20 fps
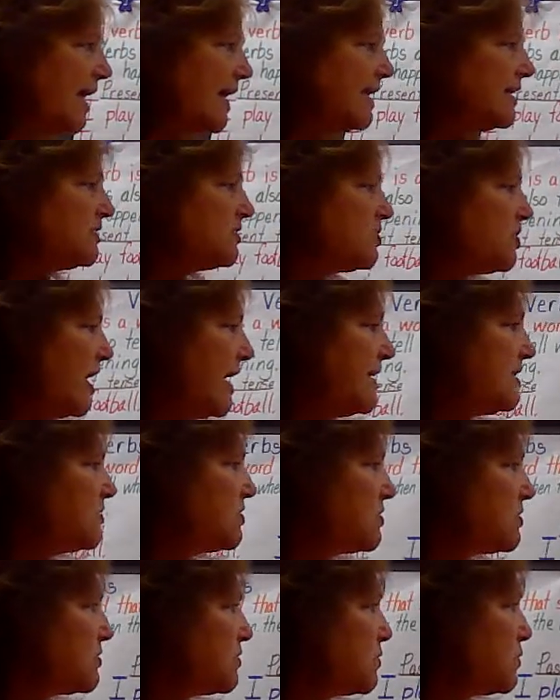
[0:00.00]
it
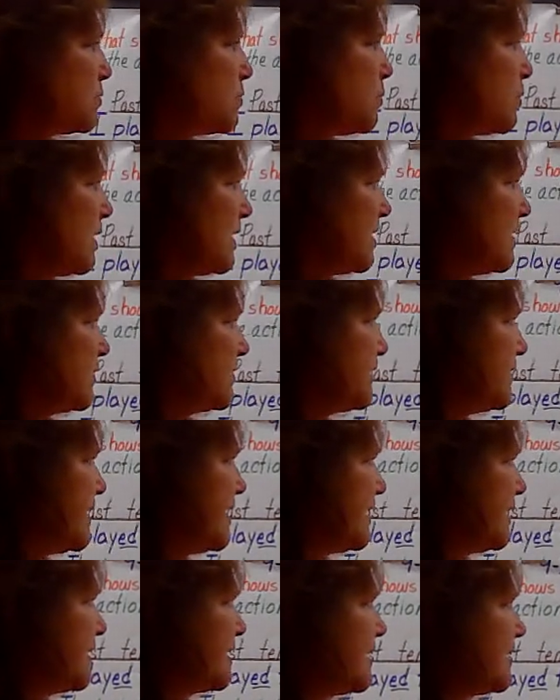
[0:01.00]
changes the word
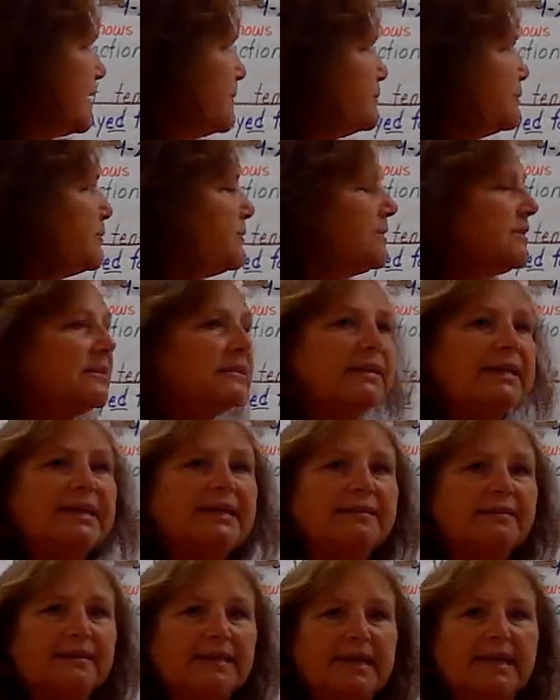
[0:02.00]

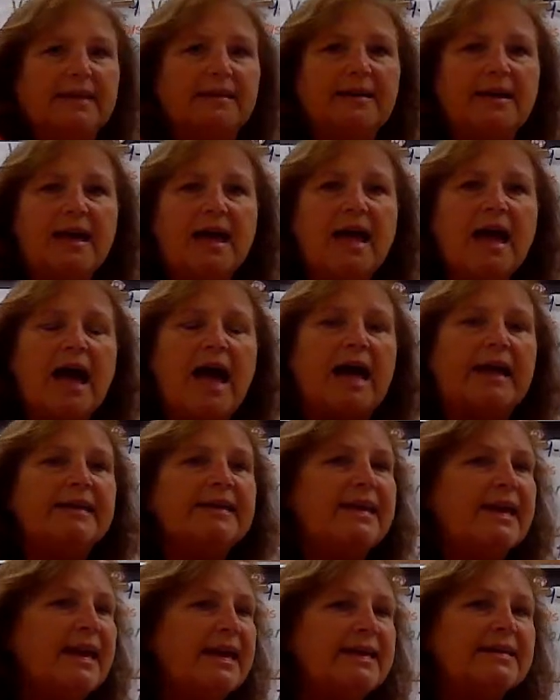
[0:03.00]
completely. I
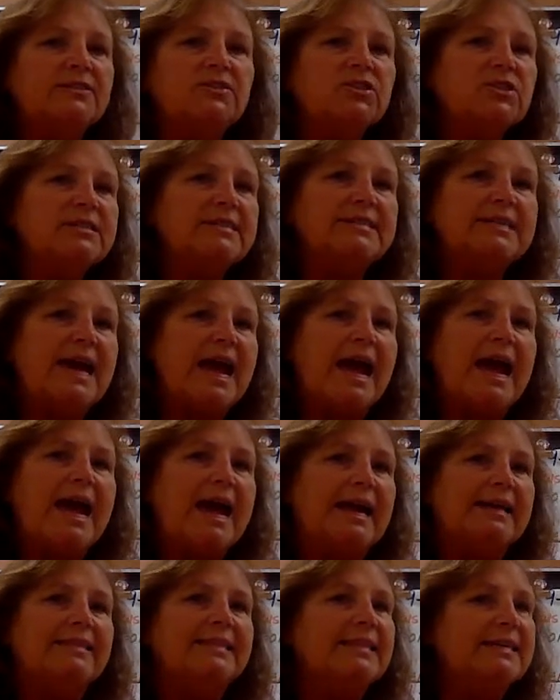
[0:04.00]
can't just
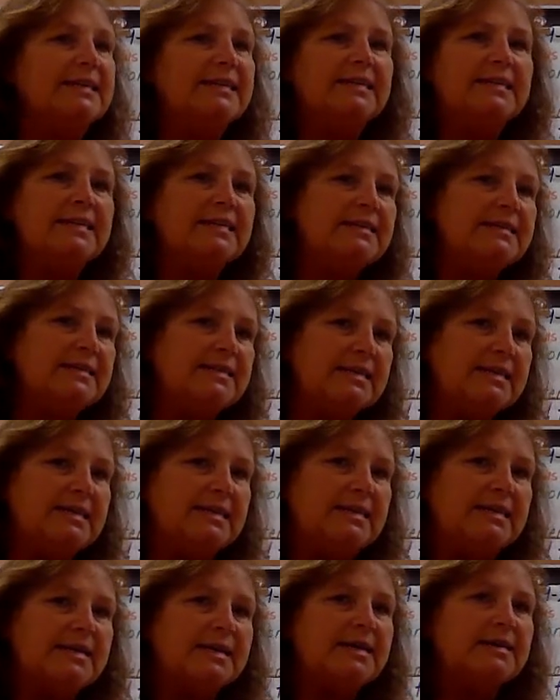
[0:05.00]
add the
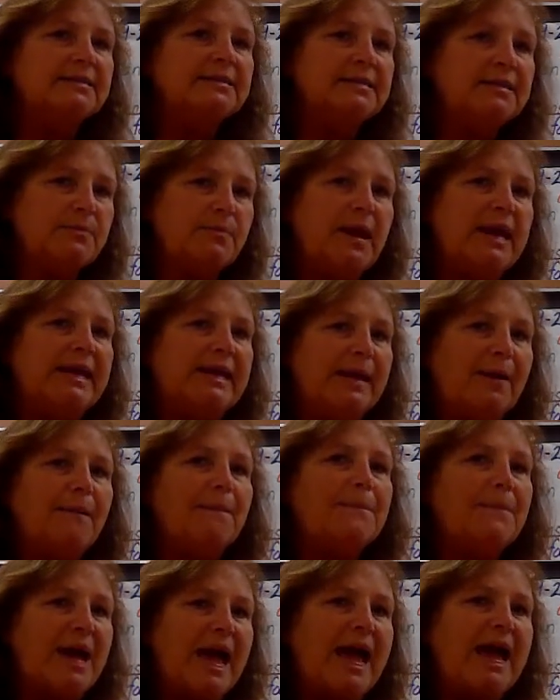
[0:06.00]
ed to make it
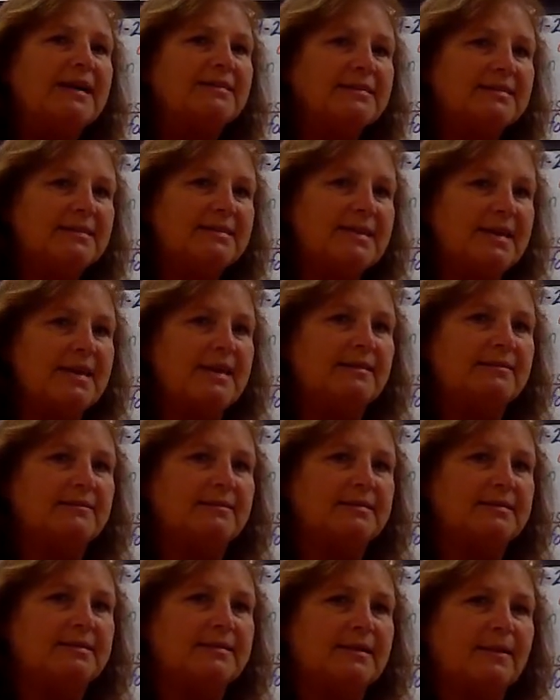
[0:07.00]
past
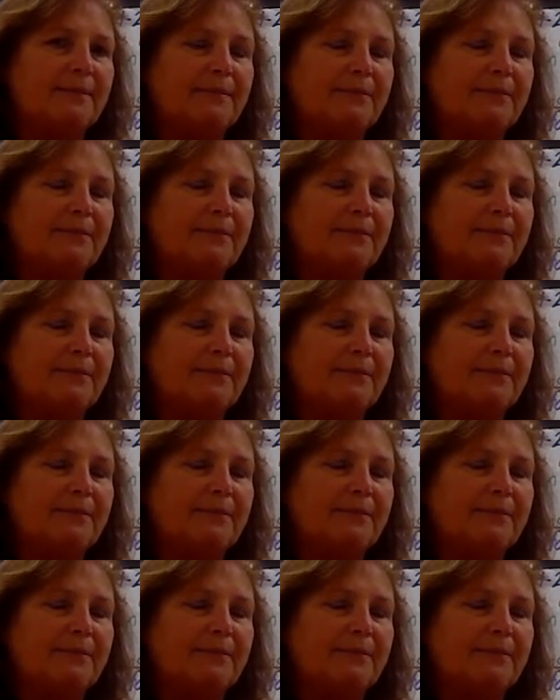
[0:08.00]
tense.